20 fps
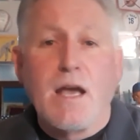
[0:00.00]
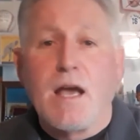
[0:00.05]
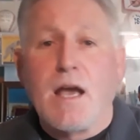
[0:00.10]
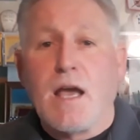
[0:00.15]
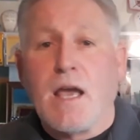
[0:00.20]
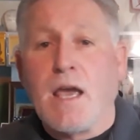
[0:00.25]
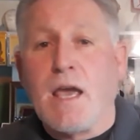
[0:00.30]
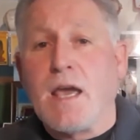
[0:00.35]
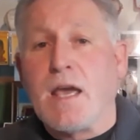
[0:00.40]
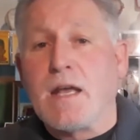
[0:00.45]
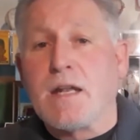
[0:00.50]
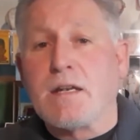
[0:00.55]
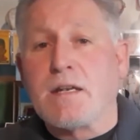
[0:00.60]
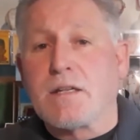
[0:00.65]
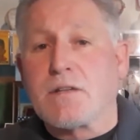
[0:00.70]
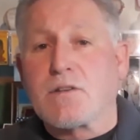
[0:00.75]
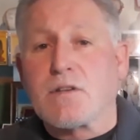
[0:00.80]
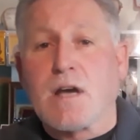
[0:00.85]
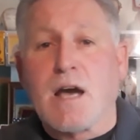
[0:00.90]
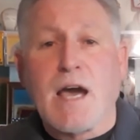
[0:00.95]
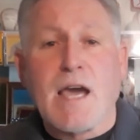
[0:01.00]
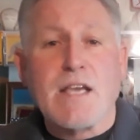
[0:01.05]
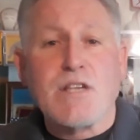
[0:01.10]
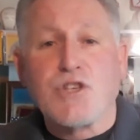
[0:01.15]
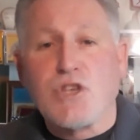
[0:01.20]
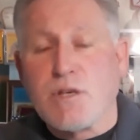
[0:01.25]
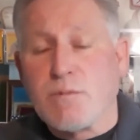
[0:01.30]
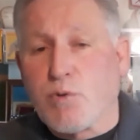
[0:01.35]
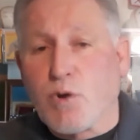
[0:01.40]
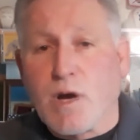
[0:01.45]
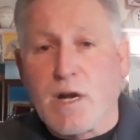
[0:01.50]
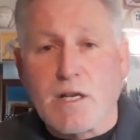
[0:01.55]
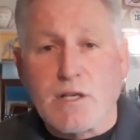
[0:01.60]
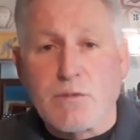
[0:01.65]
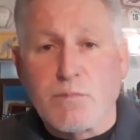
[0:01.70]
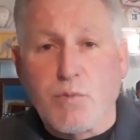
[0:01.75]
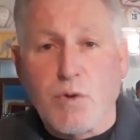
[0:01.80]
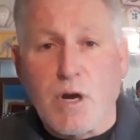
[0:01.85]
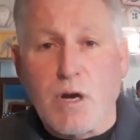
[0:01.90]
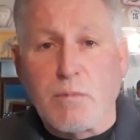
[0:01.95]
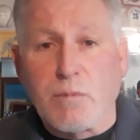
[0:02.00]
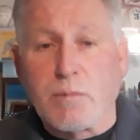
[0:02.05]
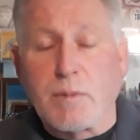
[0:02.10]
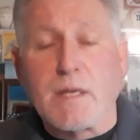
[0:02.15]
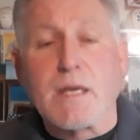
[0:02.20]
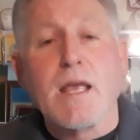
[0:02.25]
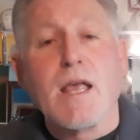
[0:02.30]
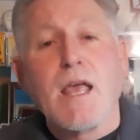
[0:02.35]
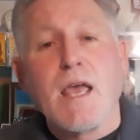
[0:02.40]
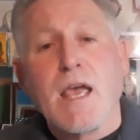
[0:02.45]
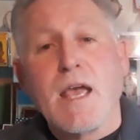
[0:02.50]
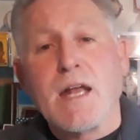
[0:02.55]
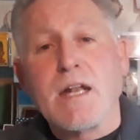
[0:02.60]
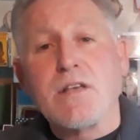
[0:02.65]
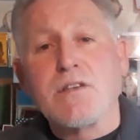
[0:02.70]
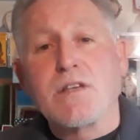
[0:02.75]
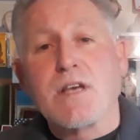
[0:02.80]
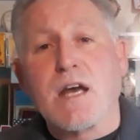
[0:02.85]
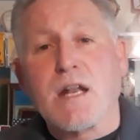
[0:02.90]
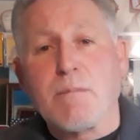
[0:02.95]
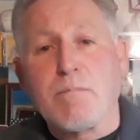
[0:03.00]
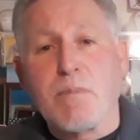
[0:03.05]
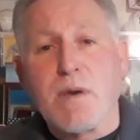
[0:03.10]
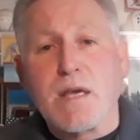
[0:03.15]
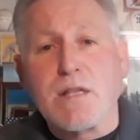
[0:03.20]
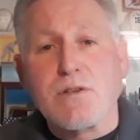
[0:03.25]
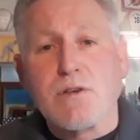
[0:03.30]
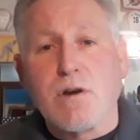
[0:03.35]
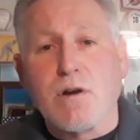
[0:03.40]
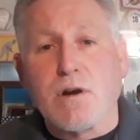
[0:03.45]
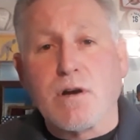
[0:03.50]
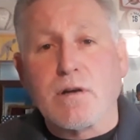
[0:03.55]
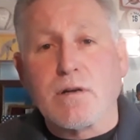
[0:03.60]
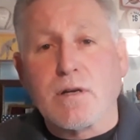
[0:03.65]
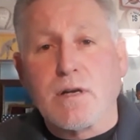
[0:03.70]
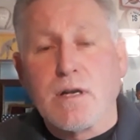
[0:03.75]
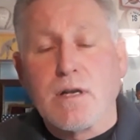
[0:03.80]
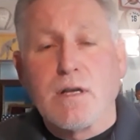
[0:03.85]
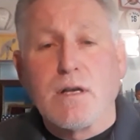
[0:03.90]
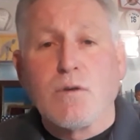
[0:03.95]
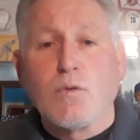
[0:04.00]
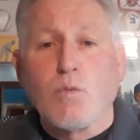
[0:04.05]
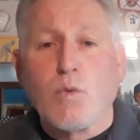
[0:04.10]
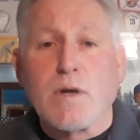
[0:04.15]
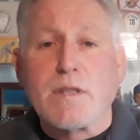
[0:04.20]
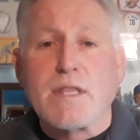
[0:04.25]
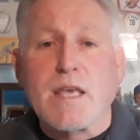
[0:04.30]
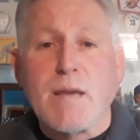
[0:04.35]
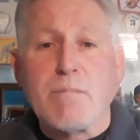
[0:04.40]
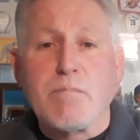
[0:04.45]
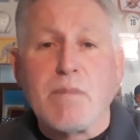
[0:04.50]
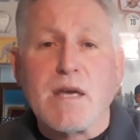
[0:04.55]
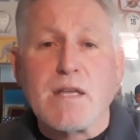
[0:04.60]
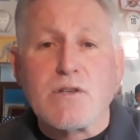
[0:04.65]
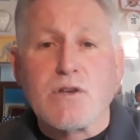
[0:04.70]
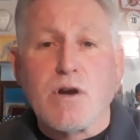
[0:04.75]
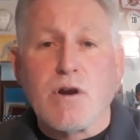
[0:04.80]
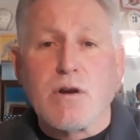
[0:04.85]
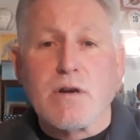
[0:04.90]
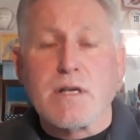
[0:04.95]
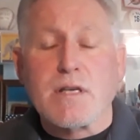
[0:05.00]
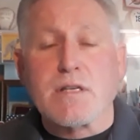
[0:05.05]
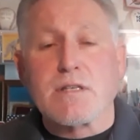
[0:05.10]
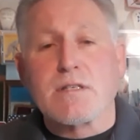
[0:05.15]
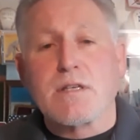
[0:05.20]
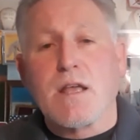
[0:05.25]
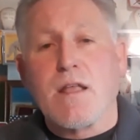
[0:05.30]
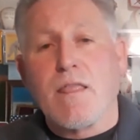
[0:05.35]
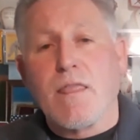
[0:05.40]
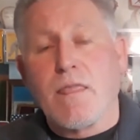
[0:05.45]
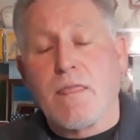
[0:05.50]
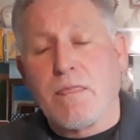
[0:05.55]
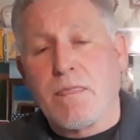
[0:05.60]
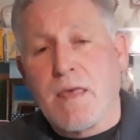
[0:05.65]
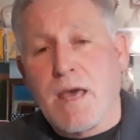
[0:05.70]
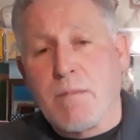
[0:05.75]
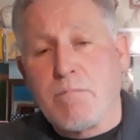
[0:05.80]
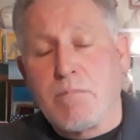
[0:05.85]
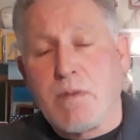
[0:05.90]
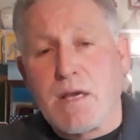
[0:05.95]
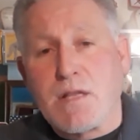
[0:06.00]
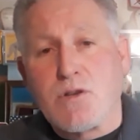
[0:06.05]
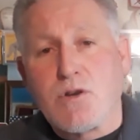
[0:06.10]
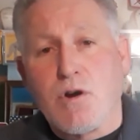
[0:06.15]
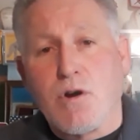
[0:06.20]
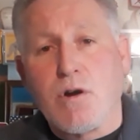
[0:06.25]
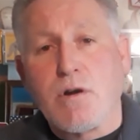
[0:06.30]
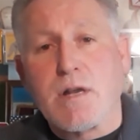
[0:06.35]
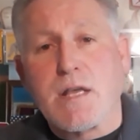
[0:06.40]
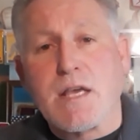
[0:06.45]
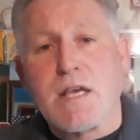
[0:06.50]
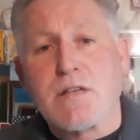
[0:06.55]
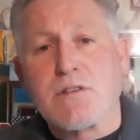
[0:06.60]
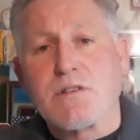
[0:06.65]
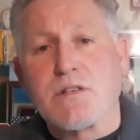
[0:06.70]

and hygiene products probably. And he's got a bed card. What that bed card is a